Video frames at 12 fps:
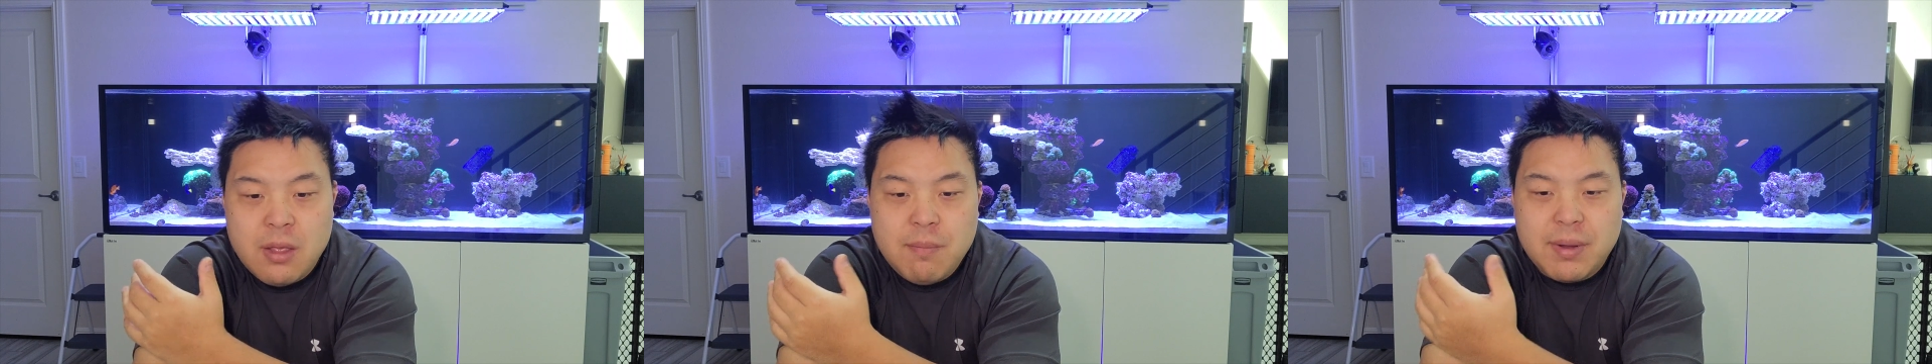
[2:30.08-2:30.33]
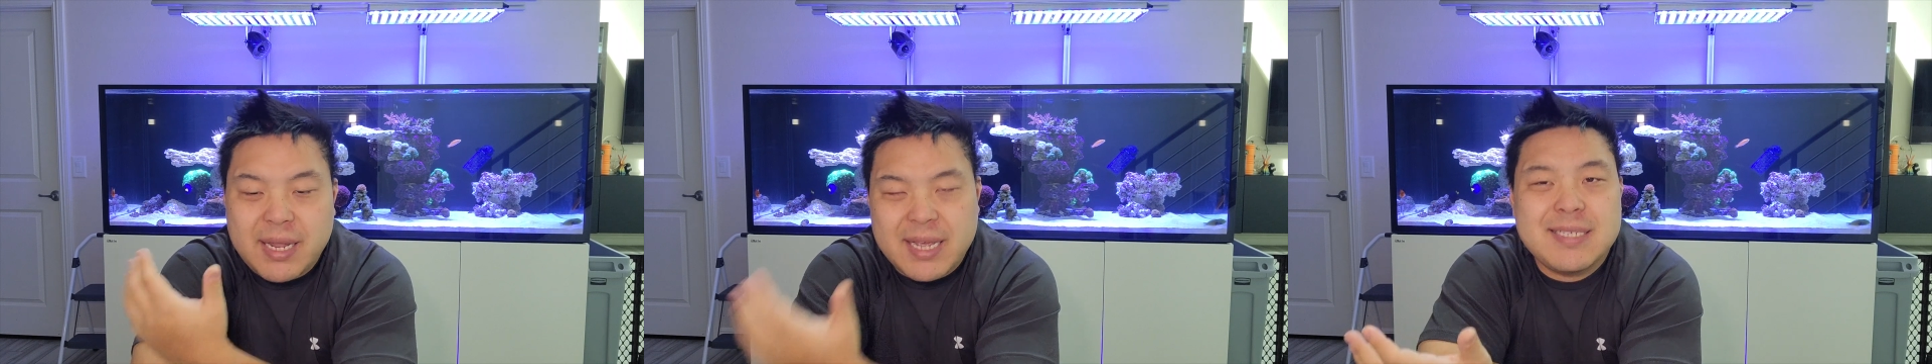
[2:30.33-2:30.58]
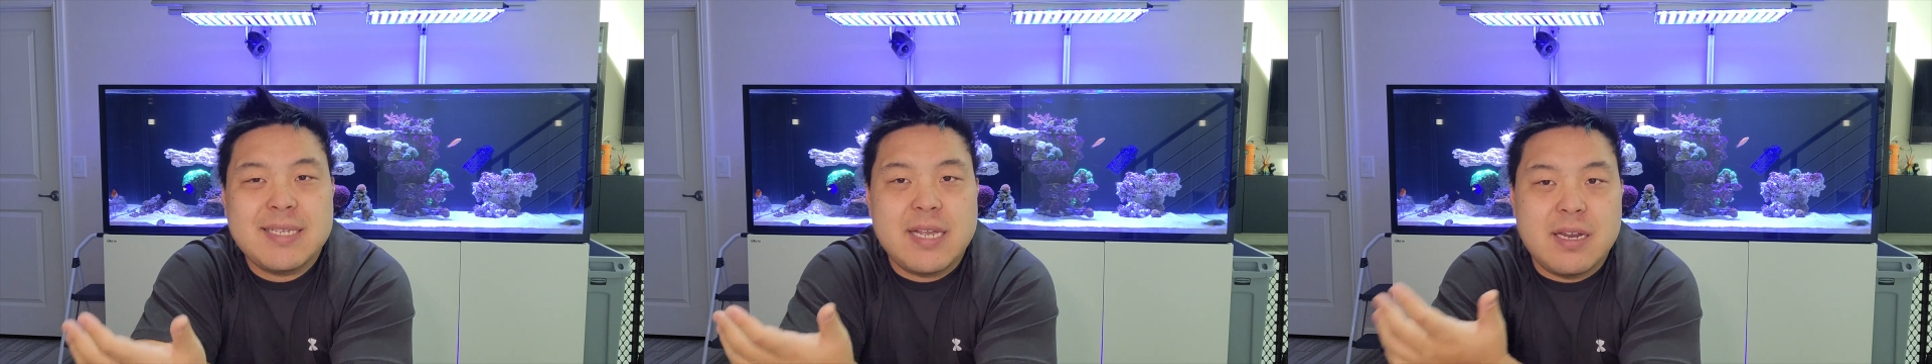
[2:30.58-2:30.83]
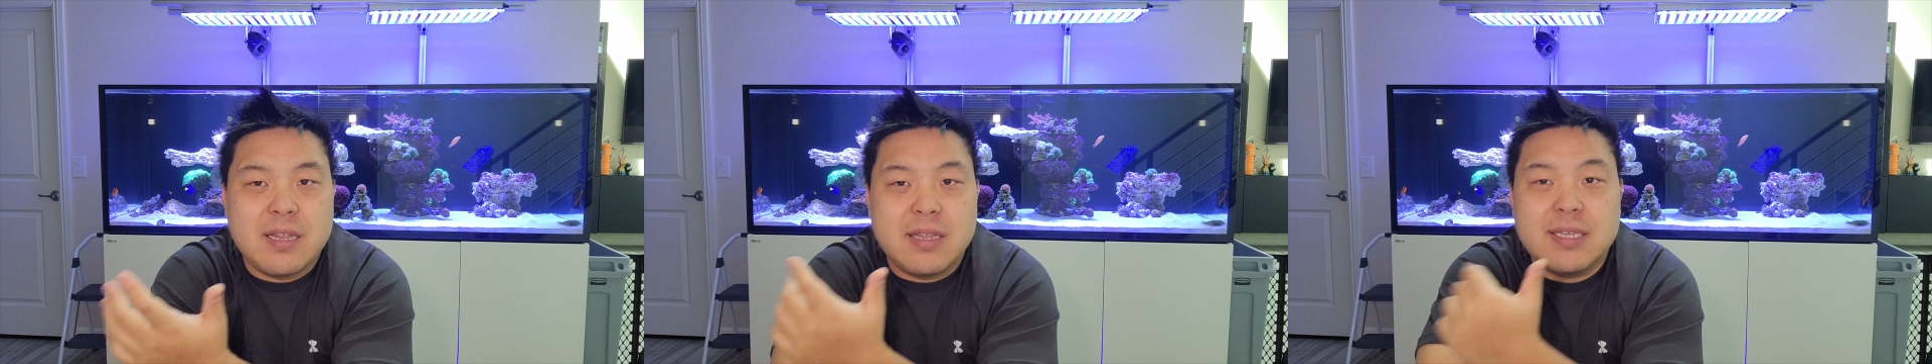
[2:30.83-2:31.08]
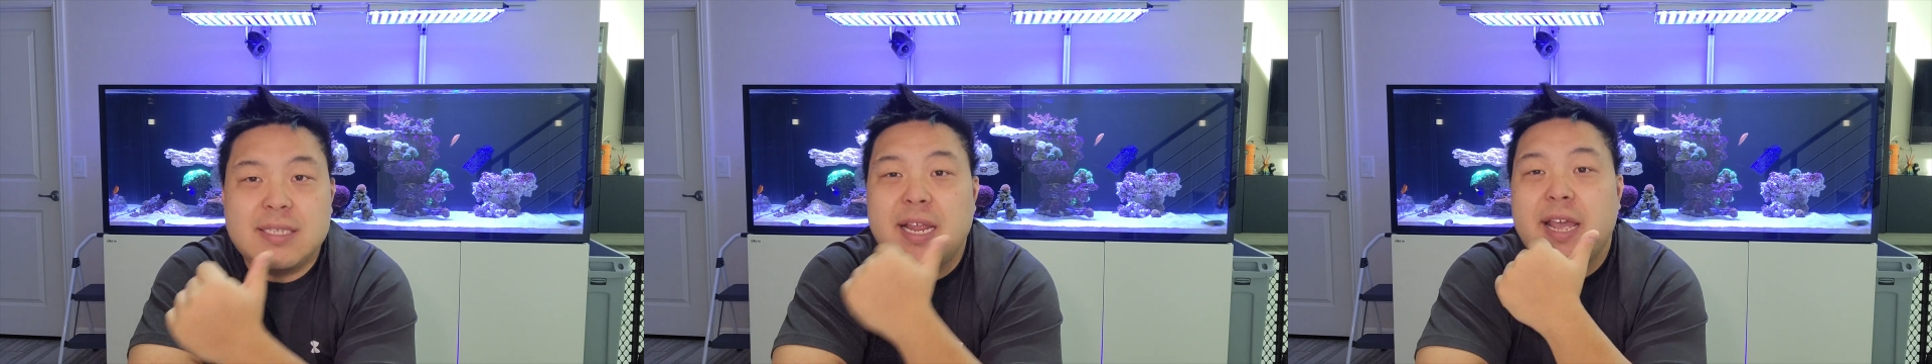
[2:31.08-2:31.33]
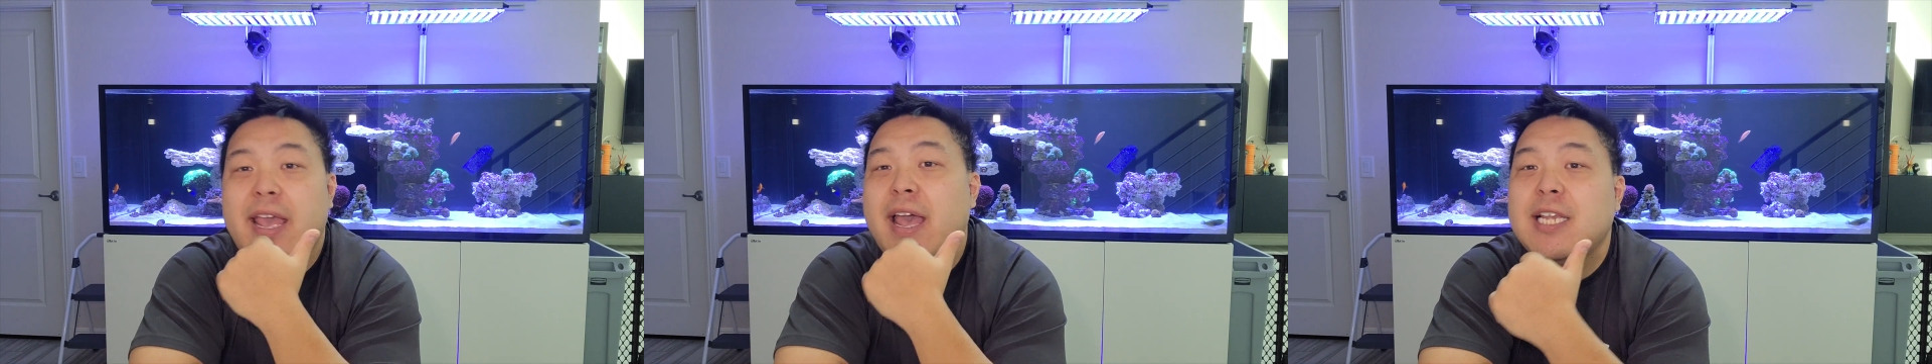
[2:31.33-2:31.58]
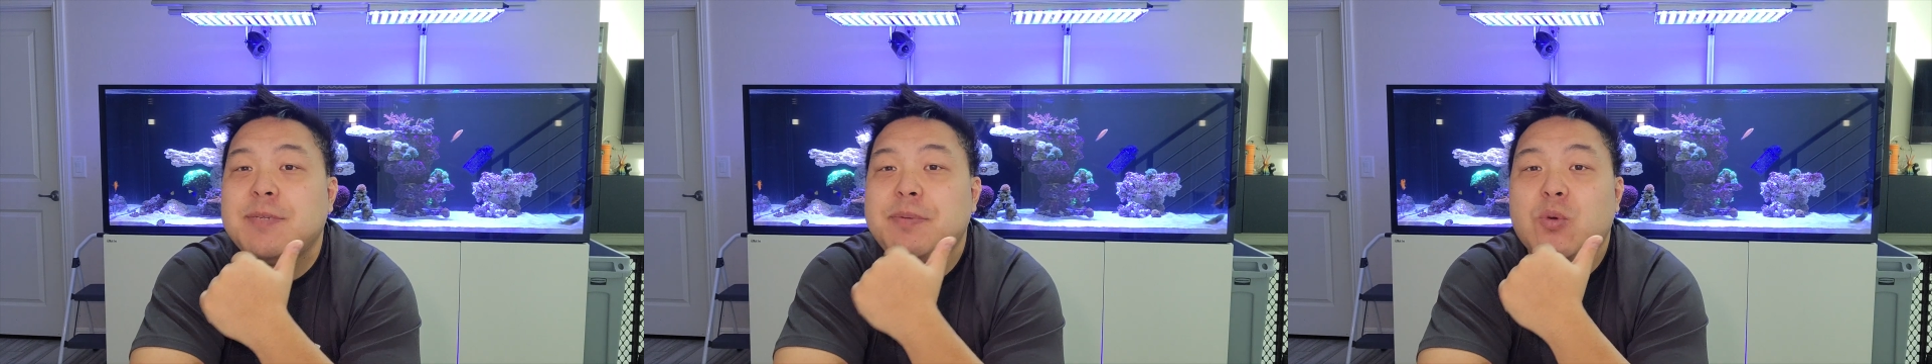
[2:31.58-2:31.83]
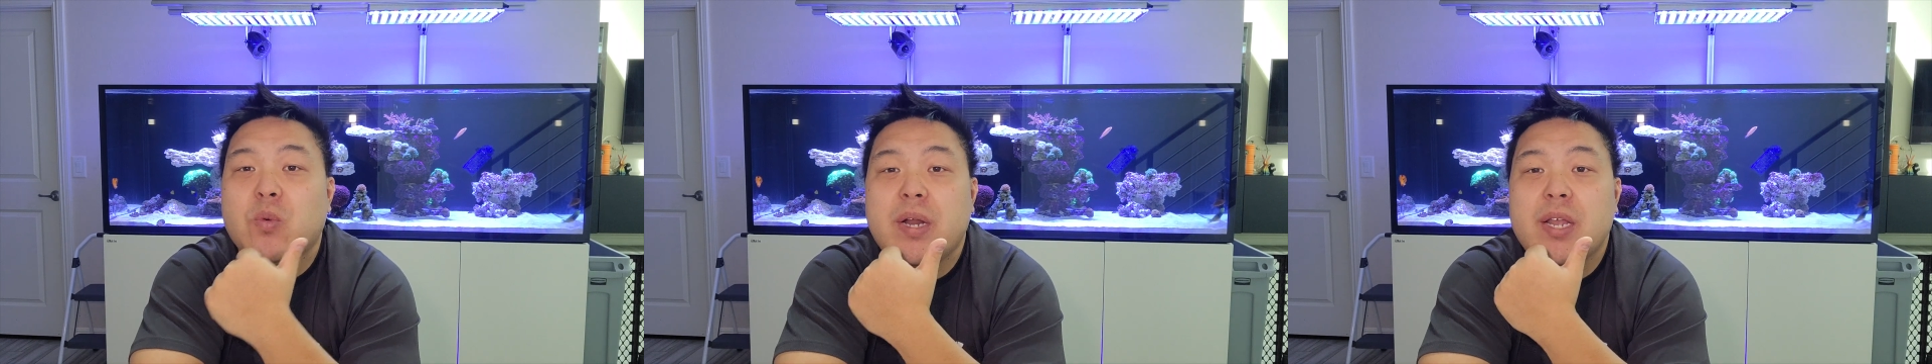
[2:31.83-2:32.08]
But like I said, this tank has
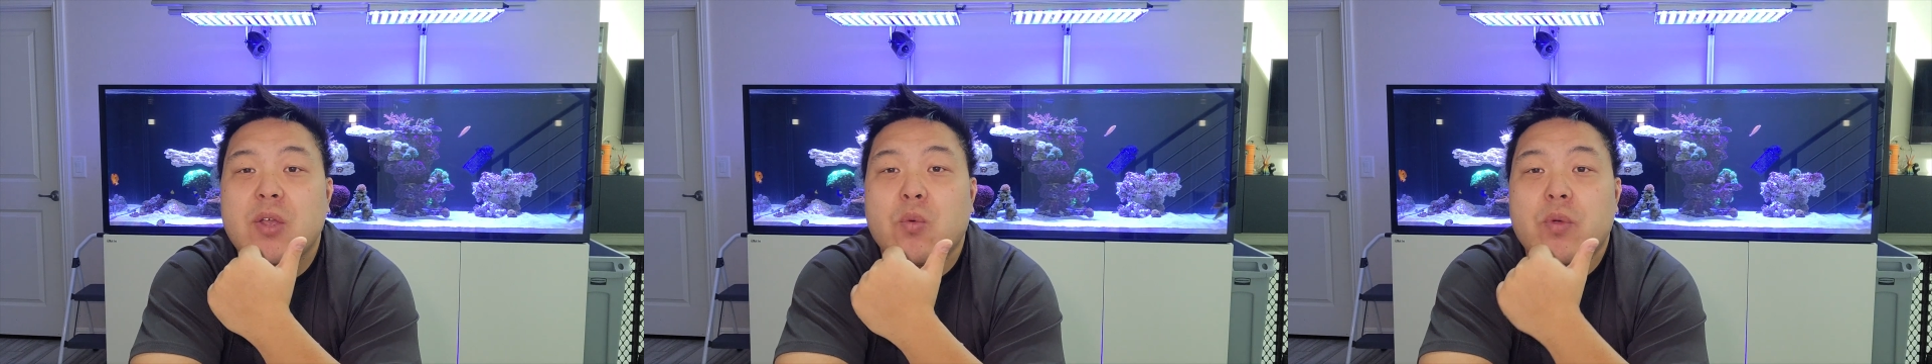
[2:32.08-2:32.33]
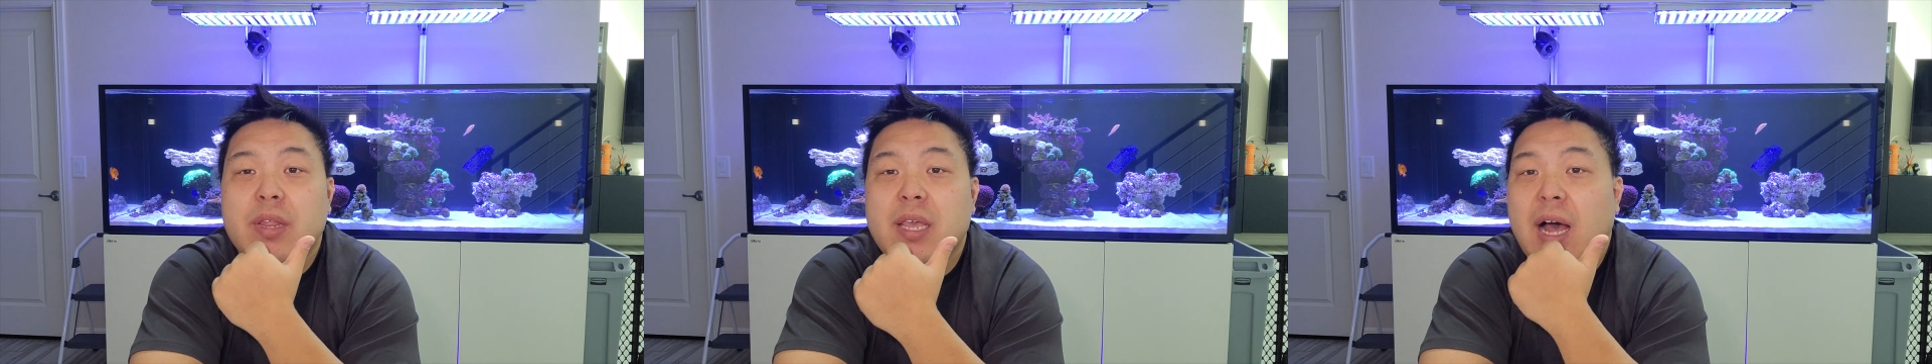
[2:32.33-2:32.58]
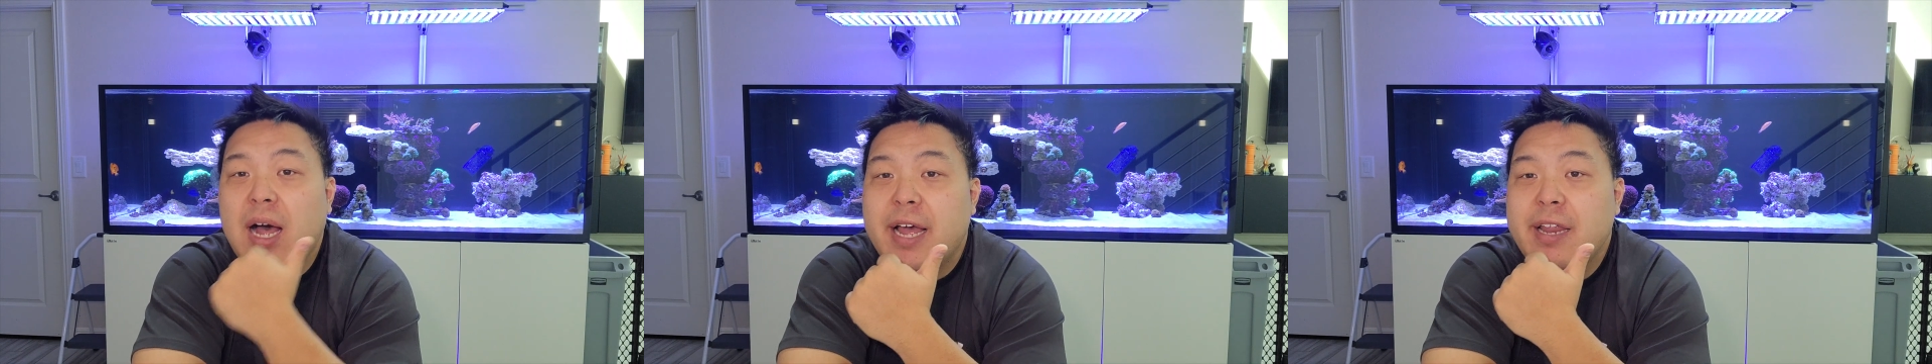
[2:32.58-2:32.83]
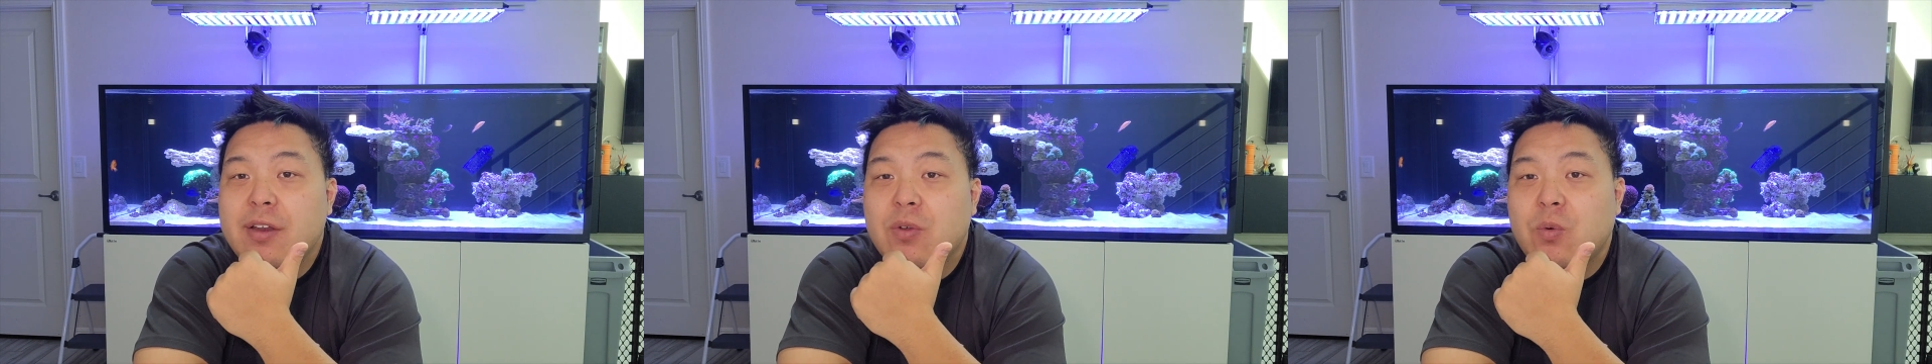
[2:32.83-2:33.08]
been running really hot,